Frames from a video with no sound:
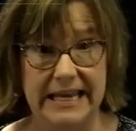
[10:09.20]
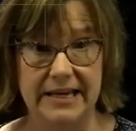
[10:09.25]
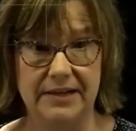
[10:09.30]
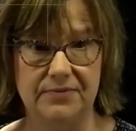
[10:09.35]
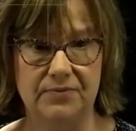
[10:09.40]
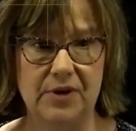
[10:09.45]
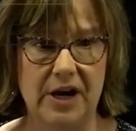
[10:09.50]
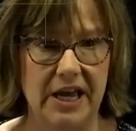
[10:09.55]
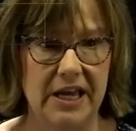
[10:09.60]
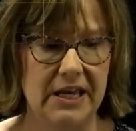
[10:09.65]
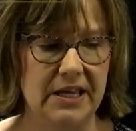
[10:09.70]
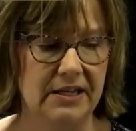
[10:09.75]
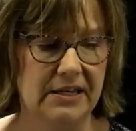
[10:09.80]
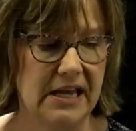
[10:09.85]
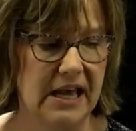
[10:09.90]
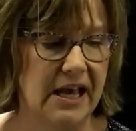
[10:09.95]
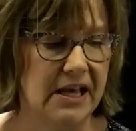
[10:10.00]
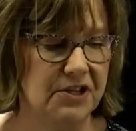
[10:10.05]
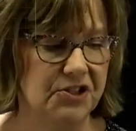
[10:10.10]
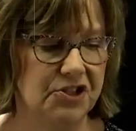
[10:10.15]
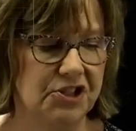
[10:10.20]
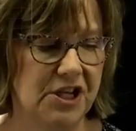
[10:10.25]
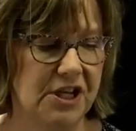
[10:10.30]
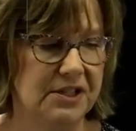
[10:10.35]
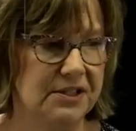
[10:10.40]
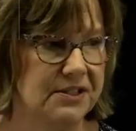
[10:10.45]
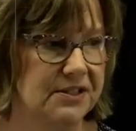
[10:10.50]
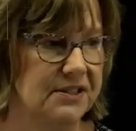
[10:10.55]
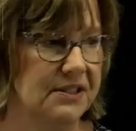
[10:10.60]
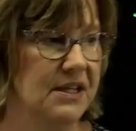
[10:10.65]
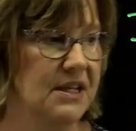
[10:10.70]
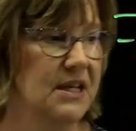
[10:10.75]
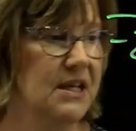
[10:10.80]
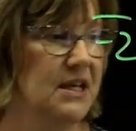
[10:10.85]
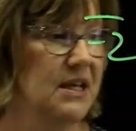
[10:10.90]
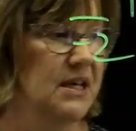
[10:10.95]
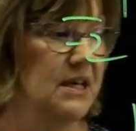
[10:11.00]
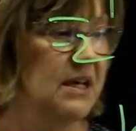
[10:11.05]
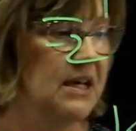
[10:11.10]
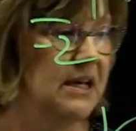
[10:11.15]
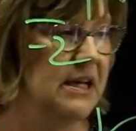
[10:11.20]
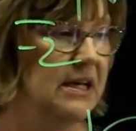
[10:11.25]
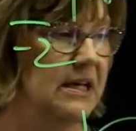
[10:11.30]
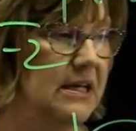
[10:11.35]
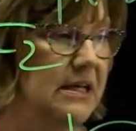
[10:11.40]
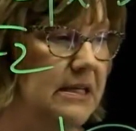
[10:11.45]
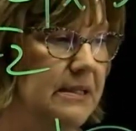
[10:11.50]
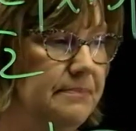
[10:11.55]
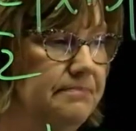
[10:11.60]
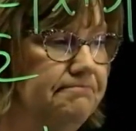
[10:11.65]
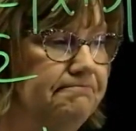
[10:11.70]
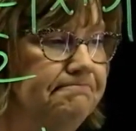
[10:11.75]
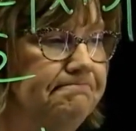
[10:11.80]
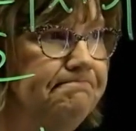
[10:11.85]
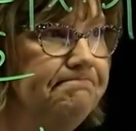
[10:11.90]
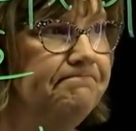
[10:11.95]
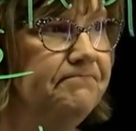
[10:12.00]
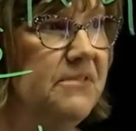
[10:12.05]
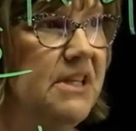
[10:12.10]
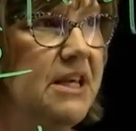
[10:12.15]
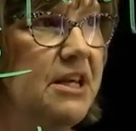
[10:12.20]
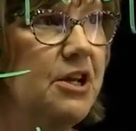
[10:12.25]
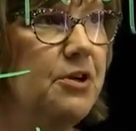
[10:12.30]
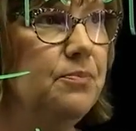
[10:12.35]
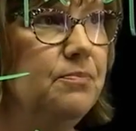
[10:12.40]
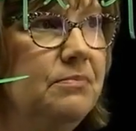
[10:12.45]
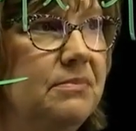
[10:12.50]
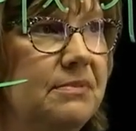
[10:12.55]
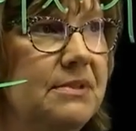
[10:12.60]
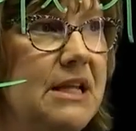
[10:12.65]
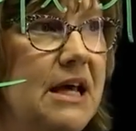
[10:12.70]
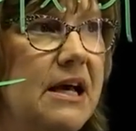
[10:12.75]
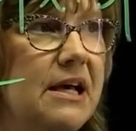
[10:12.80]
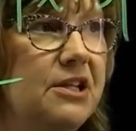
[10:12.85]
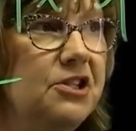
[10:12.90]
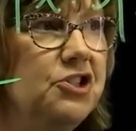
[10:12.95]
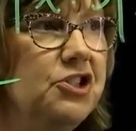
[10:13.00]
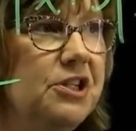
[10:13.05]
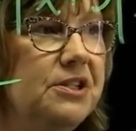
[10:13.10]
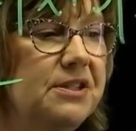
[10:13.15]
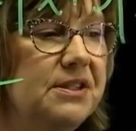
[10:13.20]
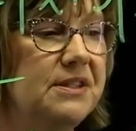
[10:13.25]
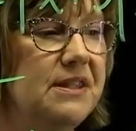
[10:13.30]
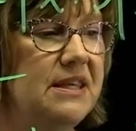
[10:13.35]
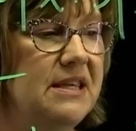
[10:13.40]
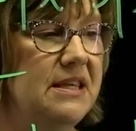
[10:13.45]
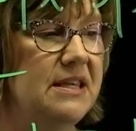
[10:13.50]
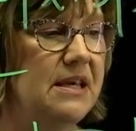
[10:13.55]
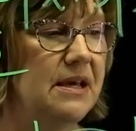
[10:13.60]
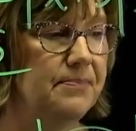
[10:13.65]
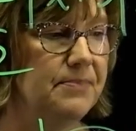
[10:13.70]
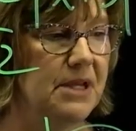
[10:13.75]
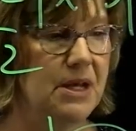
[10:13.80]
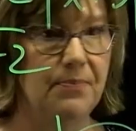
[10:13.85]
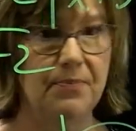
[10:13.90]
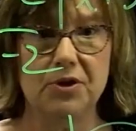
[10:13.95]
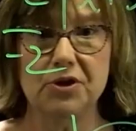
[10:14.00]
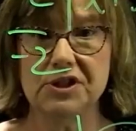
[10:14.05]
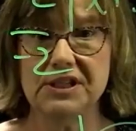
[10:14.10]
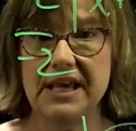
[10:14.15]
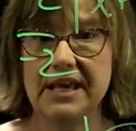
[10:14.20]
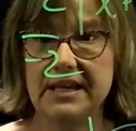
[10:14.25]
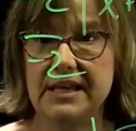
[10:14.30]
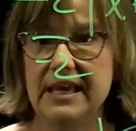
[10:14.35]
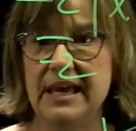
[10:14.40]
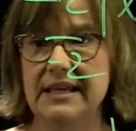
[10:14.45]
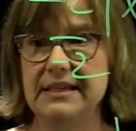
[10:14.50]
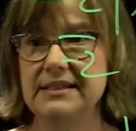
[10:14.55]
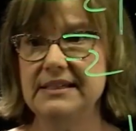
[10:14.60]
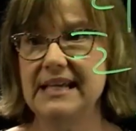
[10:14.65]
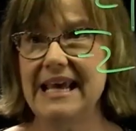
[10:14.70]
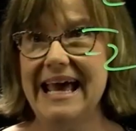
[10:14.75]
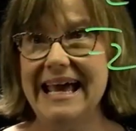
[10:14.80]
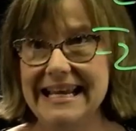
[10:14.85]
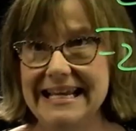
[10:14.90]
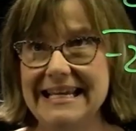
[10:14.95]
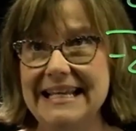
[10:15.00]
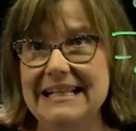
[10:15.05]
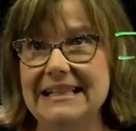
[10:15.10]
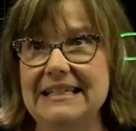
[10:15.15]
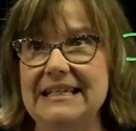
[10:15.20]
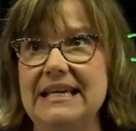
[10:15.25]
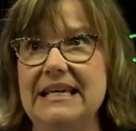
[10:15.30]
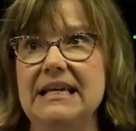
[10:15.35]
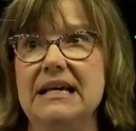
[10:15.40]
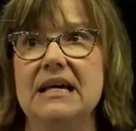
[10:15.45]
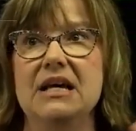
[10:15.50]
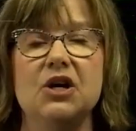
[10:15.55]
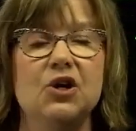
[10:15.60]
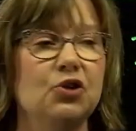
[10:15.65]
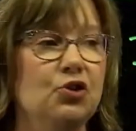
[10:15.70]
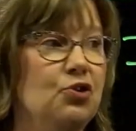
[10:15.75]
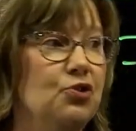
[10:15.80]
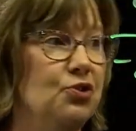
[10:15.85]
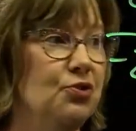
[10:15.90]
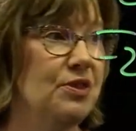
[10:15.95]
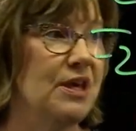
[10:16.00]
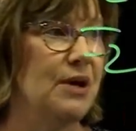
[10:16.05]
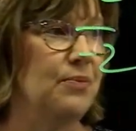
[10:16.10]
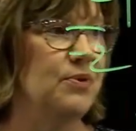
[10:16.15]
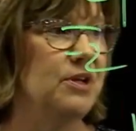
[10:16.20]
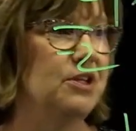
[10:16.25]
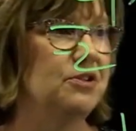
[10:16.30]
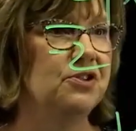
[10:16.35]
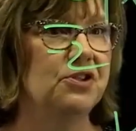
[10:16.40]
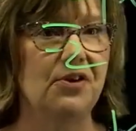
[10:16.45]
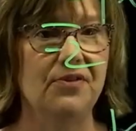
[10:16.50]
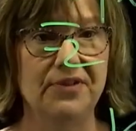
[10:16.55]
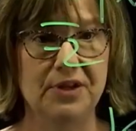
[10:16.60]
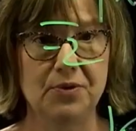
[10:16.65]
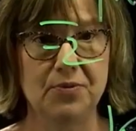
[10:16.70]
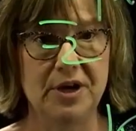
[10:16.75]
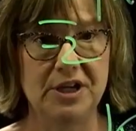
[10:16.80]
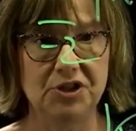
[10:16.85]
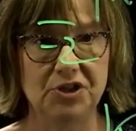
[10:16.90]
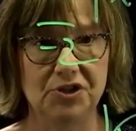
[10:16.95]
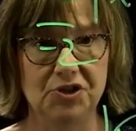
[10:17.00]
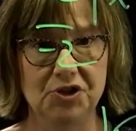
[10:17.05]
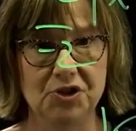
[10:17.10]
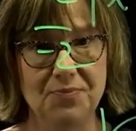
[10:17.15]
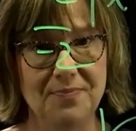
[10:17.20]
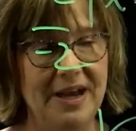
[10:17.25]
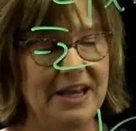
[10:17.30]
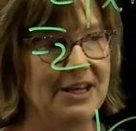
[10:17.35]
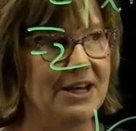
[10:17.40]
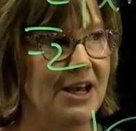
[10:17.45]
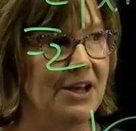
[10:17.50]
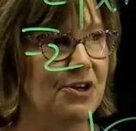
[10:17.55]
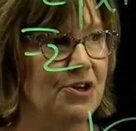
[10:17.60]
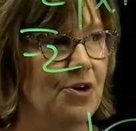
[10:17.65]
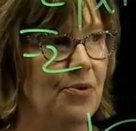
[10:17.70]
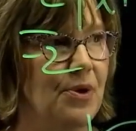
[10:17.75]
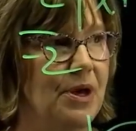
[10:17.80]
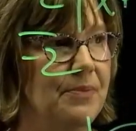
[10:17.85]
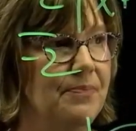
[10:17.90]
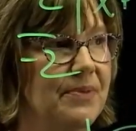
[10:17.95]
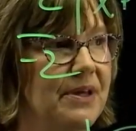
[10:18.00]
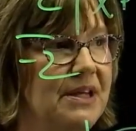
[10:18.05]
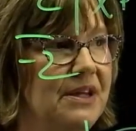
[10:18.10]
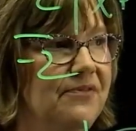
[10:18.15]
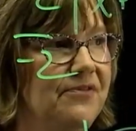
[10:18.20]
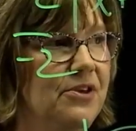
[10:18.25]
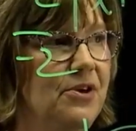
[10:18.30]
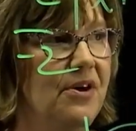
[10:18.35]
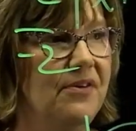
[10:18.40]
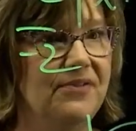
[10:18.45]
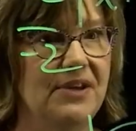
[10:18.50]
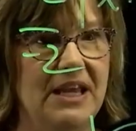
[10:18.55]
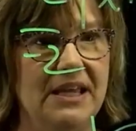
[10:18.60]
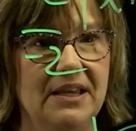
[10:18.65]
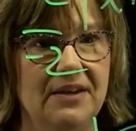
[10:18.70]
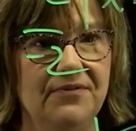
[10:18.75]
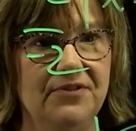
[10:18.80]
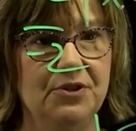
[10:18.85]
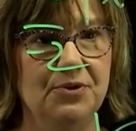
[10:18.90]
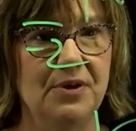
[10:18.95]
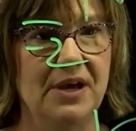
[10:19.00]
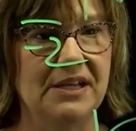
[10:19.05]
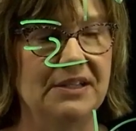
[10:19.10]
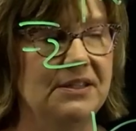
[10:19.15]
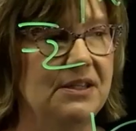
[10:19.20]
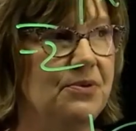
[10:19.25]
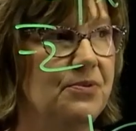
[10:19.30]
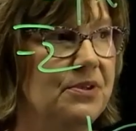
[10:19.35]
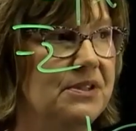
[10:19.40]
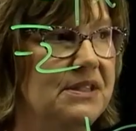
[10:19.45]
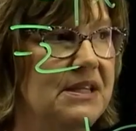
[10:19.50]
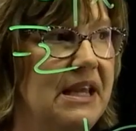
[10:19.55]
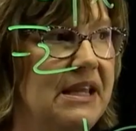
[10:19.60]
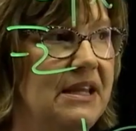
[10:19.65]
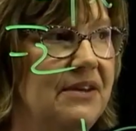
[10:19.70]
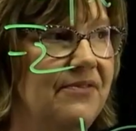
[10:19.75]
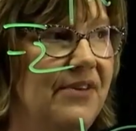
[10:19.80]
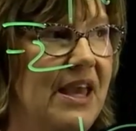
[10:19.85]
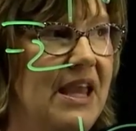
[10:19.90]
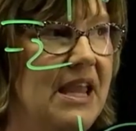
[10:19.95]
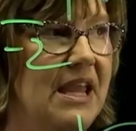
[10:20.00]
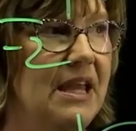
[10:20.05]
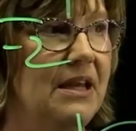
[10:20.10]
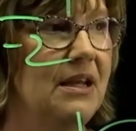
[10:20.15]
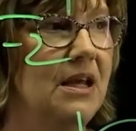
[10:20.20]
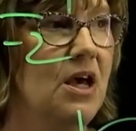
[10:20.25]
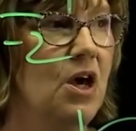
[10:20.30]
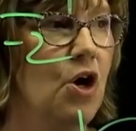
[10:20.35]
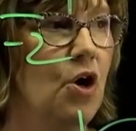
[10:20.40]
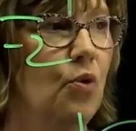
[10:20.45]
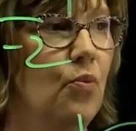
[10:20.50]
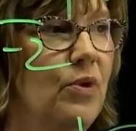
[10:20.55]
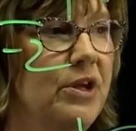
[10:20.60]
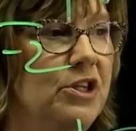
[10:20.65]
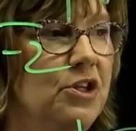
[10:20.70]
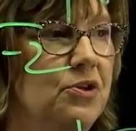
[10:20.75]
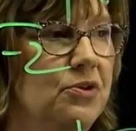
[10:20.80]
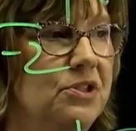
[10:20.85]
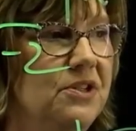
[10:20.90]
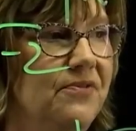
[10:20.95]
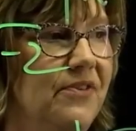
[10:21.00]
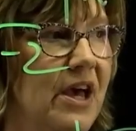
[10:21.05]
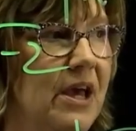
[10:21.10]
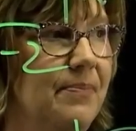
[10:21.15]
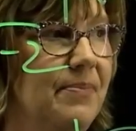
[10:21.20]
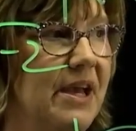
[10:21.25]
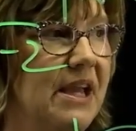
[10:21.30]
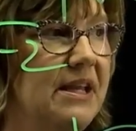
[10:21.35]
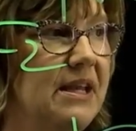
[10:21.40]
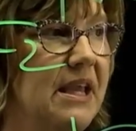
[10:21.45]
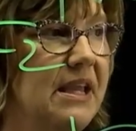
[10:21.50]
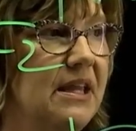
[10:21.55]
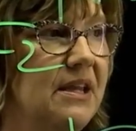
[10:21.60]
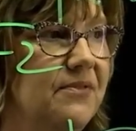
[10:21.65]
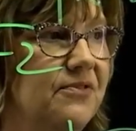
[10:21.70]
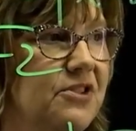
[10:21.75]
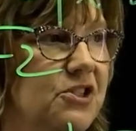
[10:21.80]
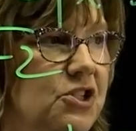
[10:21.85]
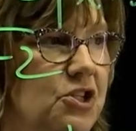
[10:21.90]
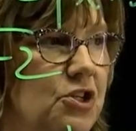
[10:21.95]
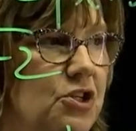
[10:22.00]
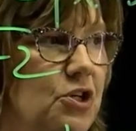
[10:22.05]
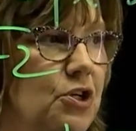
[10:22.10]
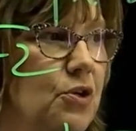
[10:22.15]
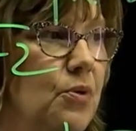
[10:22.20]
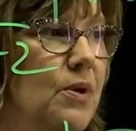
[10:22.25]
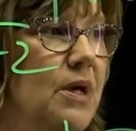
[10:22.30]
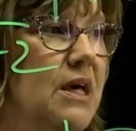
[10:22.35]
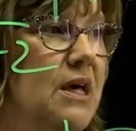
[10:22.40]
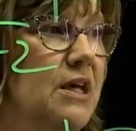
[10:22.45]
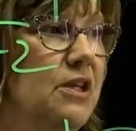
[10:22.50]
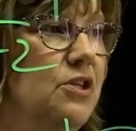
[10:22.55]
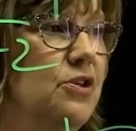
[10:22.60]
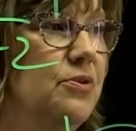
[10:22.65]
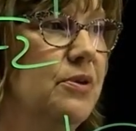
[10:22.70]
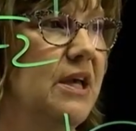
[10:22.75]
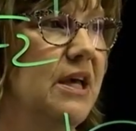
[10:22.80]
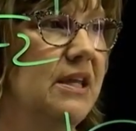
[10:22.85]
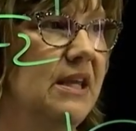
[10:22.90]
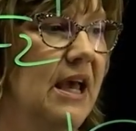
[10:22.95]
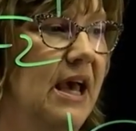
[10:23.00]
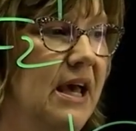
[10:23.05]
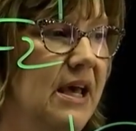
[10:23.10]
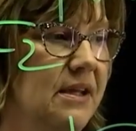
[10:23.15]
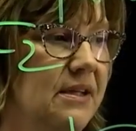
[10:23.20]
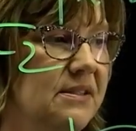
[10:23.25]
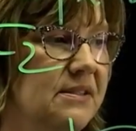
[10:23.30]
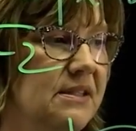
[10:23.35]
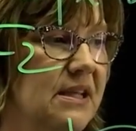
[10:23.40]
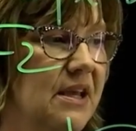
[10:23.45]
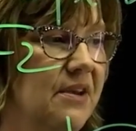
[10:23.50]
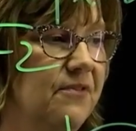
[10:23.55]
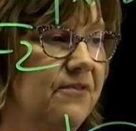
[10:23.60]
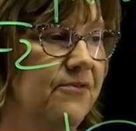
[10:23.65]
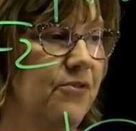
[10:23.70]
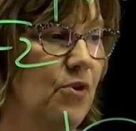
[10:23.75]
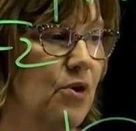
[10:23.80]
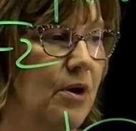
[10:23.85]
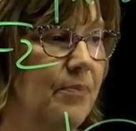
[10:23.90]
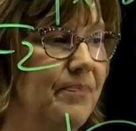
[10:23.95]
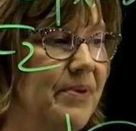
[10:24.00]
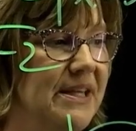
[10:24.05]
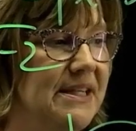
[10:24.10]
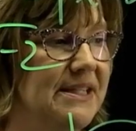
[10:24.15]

right? Not just, not just the numbers. And again, technically, you do that when you solve equations. You might not know it, but if you have negative 2x equals negative 8, when you divide by negative 2, you get x and 4. But